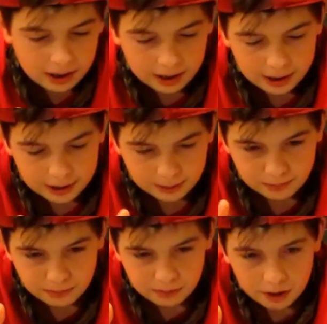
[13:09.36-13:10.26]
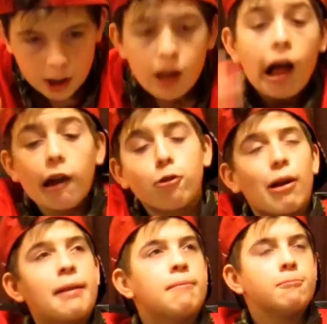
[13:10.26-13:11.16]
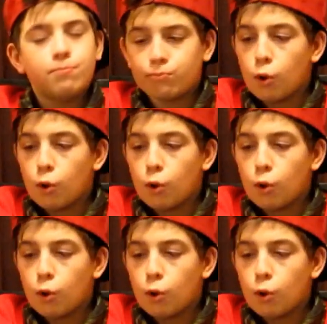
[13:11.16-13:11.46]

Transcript: right, and that was because of the last one.